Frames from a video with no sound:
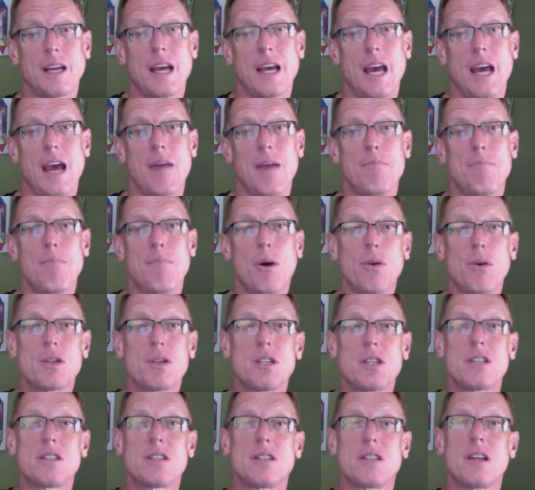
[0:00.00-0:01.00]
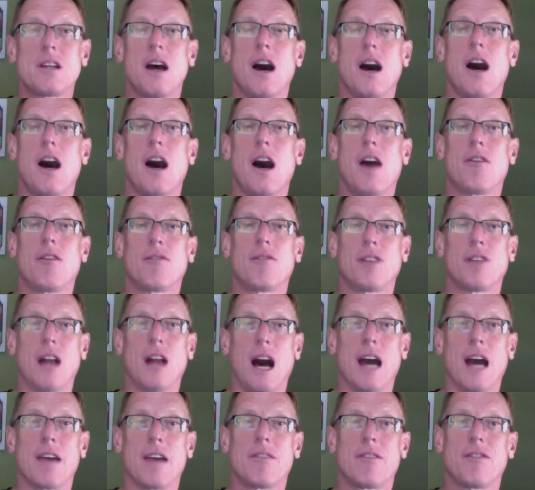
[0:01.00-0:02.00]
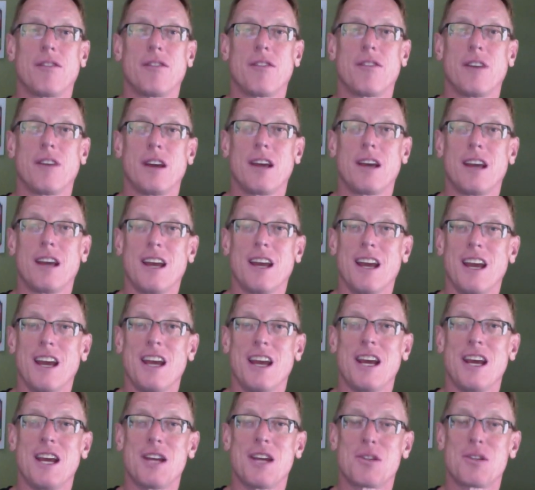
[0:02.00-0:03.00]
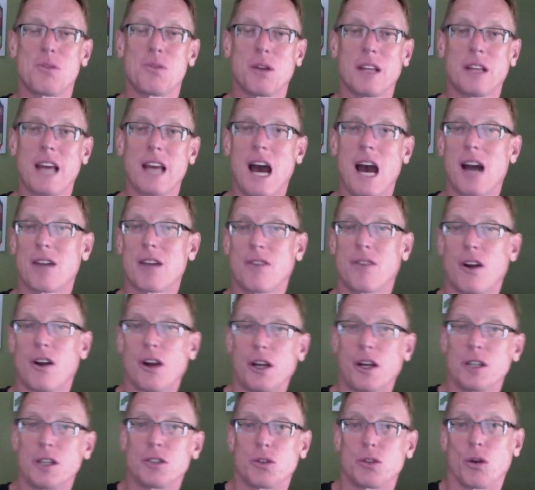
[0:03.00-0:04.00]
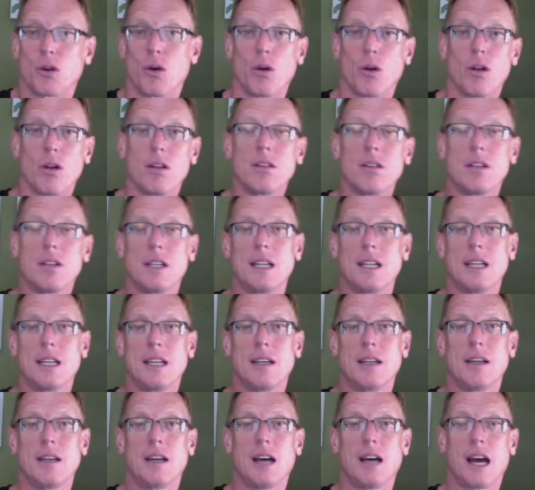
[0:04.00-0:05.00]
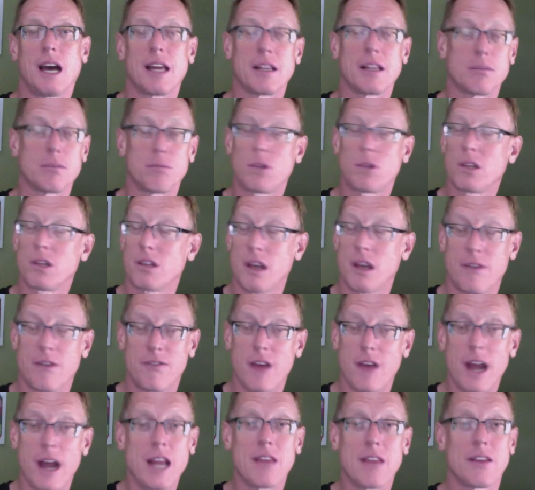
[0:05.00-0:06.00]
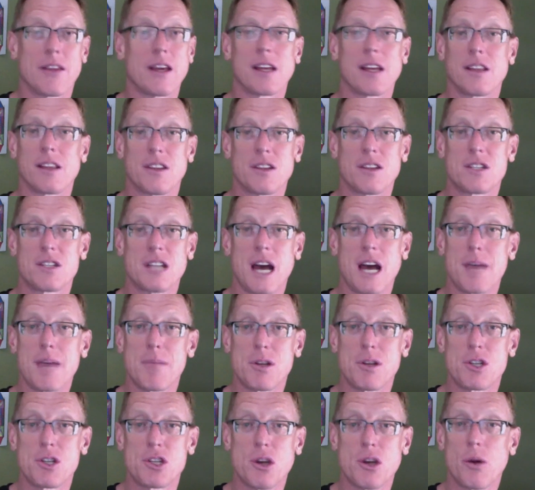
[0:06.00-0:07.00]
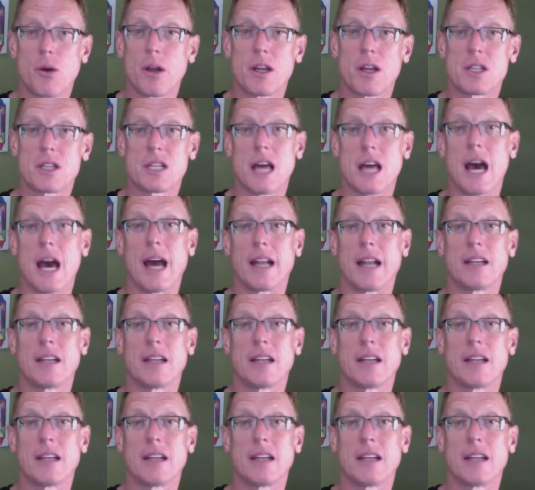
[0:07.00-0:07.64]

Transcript: Most of life is really out of our control. If anything, this time has shown us that.